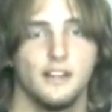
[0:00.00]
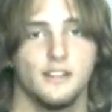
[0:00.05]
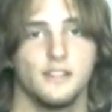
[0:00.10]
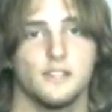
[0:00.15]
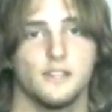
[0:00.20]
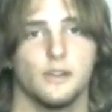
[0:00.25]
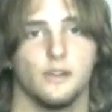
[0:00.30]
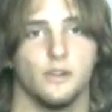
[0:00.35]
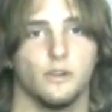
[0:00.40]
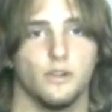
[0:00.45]

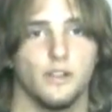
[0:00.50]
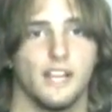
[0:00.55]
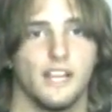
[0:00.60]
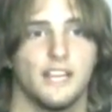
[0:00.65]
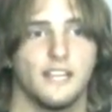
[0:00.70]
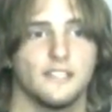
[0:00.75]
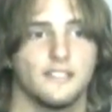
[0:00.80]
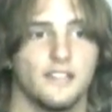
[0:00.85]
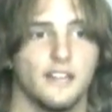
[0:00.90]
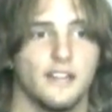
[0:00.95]
So
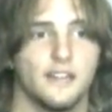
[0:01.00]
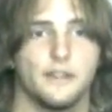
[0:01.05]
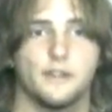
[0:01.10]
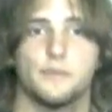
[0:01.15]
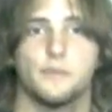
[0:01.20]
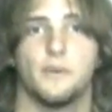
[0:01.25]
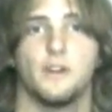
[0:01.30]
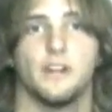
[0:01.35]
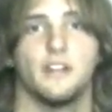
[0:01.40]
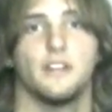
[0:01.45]
like I said, I
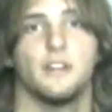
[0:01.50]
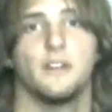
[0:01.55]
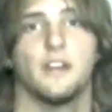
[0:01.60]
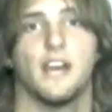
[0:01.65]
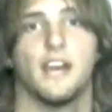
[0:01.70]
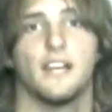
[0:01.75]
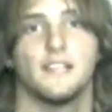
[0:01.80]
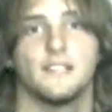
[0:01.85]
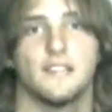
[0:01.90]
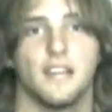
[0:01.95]
just wanted you
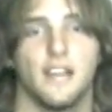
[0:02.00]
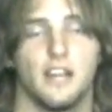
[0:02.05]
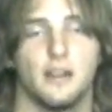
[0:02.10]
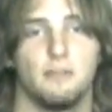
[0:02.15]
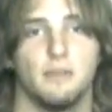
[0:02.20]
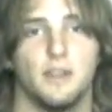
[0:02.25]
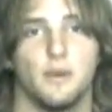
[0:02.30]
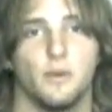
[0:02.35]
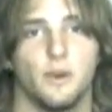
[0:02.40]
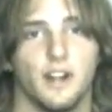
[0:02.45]
guys to kind of
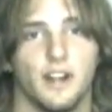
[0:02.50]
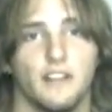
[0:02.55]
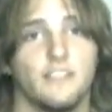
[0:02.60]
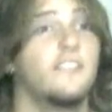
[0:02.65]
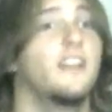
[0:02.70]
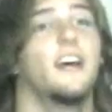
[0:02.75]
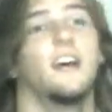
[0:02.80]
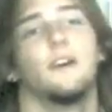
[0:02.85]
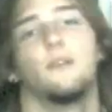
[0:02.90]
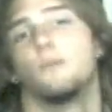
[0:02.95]
be aware of
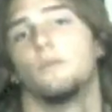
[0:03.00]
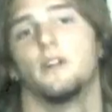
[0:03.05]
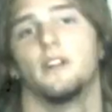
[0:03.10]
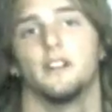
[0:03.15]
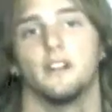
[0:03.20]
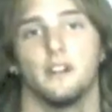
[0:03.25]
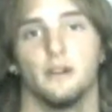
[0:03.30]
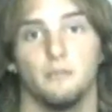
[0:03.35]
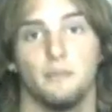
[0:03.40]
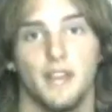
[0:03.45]
that
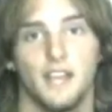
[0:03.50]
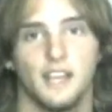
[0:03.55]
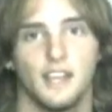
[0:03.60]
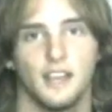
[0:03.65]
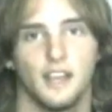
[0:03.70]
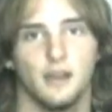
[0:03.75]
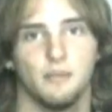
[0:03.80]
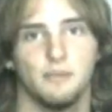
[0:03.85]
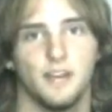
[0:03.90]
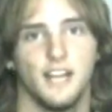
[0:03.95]
when you're
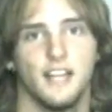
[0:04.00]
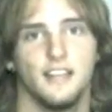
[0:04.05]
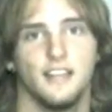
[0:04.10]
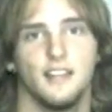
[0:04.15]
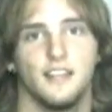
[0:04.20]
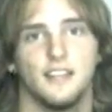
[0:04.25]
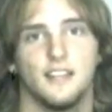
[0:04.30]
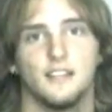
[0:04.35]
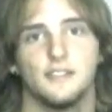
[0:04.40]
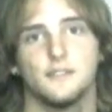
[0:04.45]
making up
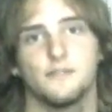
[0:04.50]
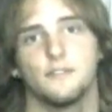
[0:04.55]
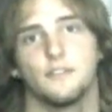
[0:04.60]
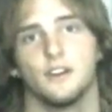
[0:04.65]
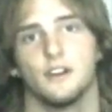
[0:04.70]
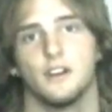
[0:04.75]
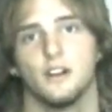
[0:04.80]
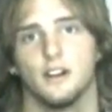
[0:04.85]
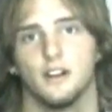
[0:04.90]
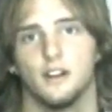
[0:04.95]
ideas
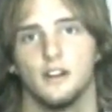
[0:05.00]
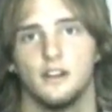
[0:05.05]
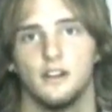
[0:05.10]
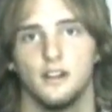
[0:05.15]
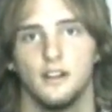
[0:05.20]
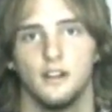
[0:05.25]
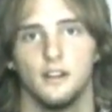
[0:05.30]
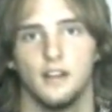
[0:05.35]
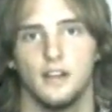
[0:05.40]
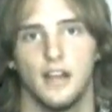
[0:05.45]
for
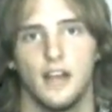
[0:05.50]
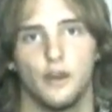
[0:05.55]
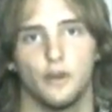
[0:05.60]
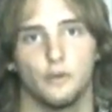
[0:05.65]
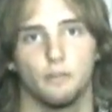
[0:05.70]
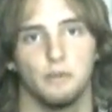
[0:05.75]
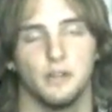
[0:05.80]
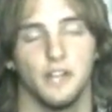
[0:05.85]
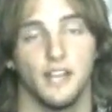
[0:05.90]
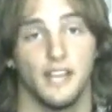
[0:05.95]
how
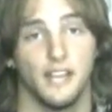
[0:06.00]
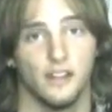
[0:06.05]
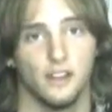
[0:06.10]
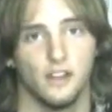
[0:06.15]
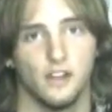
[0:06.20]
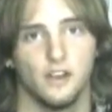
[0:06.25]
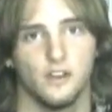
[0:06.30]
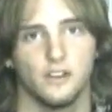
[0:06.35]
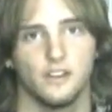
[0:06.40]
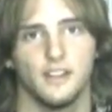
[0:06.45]
to play
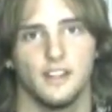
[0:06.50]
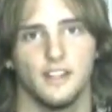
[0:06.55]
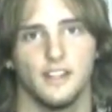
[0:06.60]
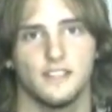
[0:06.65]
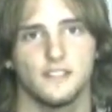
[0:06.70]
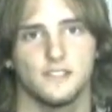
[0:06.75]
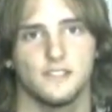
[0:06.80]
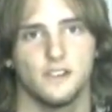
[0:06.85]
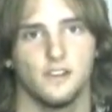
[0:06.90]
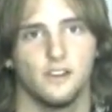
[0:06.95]
along to
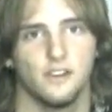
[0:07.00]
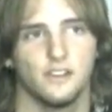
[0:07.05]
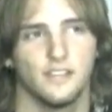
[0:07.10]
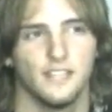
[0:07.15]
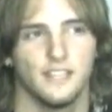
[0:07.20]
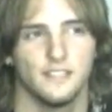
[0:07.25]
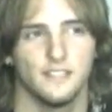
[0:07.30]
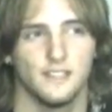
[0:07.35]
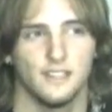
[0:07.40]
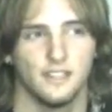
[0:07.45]
this song
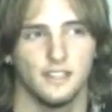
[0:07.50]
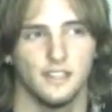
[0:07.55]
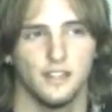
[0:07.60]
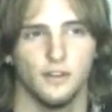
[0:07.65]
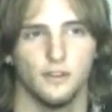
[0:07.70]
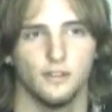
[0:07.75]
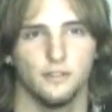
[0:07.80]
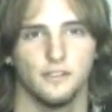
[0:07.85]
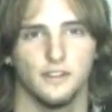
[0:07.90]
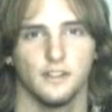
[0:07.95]
that's a
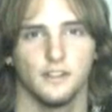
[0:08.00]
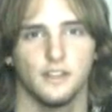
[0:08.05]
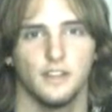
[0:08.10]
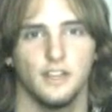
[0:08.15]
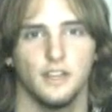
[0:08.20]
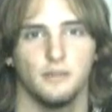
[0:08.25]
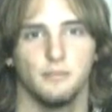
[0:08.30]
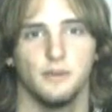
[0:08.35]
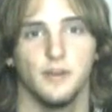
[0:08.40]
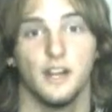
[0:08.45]
little
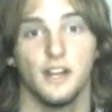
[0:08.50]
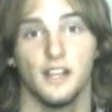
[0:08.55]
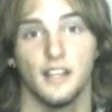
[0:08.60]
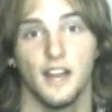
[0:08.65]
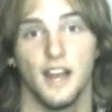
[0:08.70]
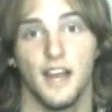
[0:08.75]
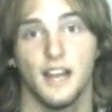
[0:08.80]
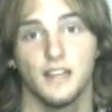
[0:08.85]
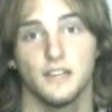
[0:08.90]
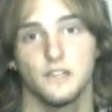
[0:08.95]
funky, but it
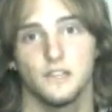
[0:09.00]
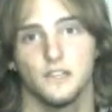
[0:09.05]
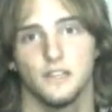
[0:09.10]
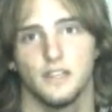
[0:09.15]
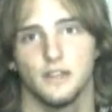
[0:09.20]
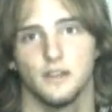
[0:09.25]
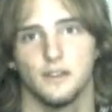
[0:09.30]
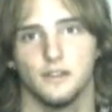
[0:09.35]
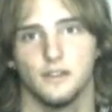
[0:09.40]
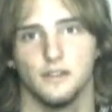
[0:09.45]

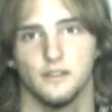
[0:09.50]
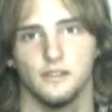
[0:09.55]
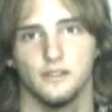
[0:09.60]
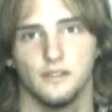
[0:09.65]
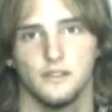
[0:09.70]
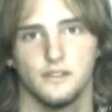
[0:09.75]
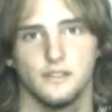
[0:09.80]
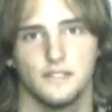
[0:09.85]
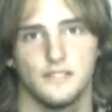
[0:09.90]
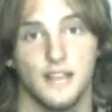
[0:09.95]
actually
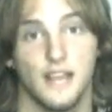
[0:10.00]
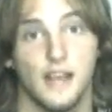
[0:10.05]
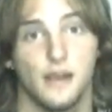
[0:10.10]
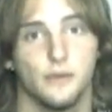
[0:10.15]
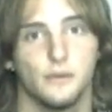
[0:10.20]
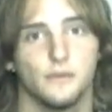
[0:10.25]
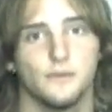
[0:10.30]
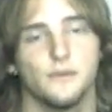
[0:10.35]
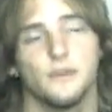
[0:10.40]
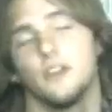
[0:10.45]

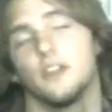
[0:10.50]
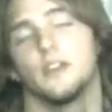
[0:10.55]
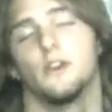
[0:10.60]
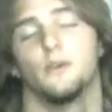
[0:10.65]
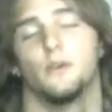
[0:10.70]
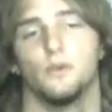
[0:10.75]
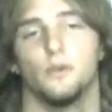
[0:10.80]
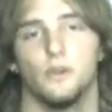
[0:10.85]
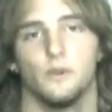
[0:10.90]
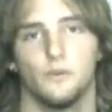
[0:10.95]
sounds really
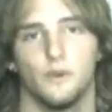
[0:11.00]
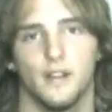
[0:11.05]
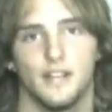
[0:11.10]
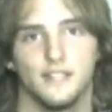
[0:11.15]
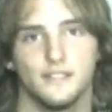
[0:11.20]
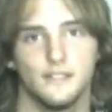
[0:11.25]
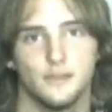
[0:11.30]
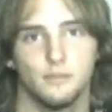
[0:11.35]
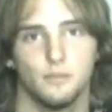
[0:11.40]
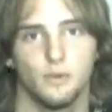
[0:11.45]
cool and
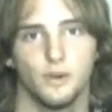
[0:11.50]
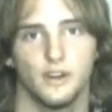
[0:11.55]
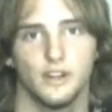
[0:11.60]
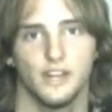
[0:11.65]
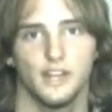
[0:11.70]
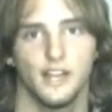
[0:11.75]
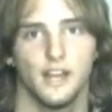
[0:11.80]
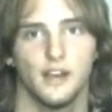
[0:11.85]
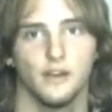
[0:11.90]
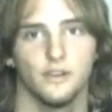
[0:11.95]
winds up
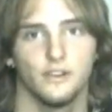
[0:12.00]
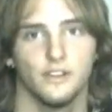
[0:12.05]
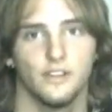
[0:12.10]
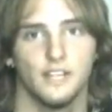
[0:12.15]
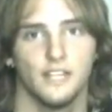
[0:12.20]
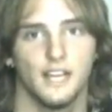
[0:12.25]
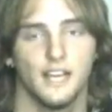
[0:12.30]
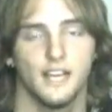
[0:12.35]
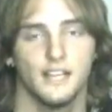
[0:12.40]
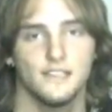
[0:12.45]
working out
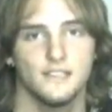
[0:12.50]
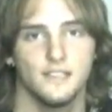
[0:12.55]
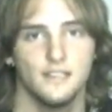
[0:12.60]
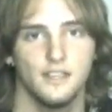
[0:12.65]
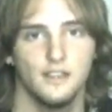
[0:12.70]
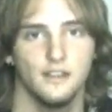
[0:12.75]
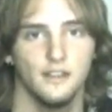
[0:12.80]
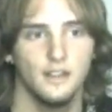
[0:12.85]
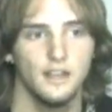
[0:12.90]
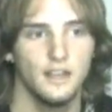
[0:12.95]
really
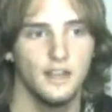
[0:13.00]
nicely.